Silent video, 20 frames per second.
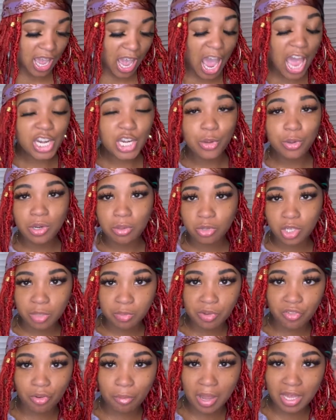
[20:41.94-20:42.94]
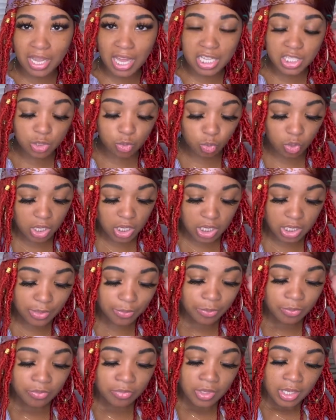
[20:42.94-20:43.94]
I know what I'm going to put for my last one.
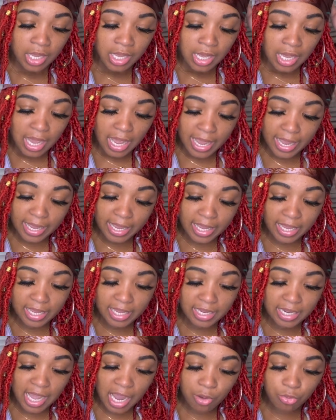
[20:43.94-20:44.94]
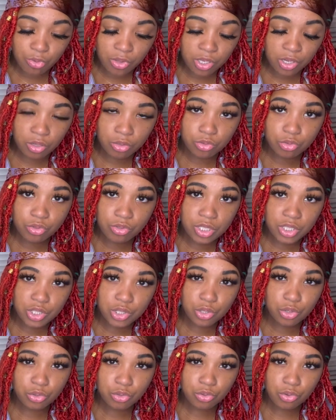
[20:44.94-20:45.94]
And I really don't do this
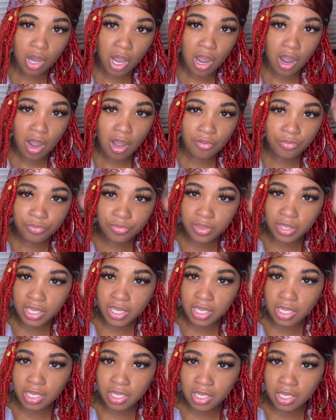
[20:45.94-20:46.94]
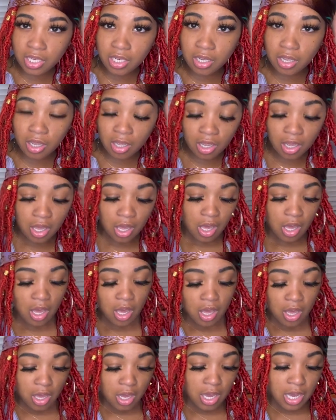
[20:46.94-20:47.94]
too often
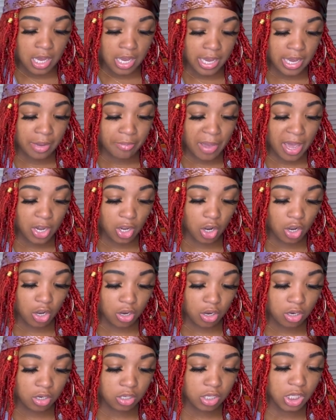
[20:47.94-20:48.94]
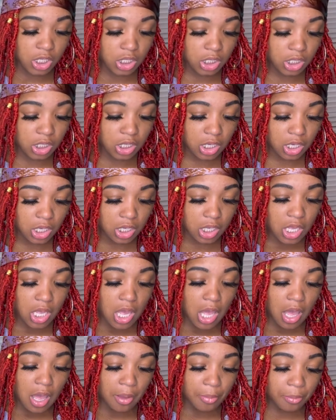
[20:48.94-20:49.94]
um, at all.
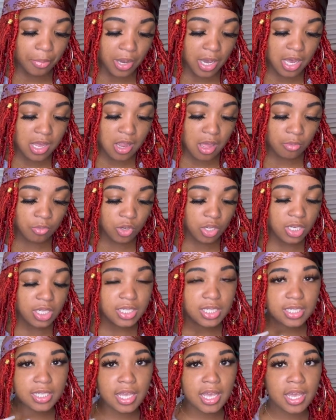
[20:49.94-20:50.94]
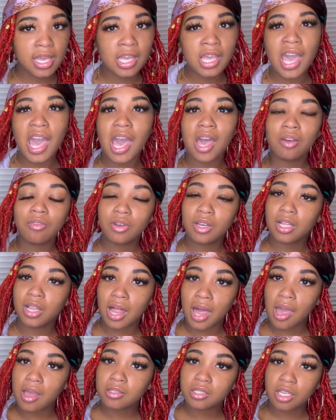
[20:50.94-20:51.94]
But I'm going to say have a
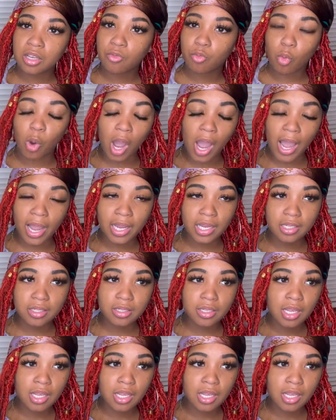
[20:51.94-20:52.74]
glass of wine.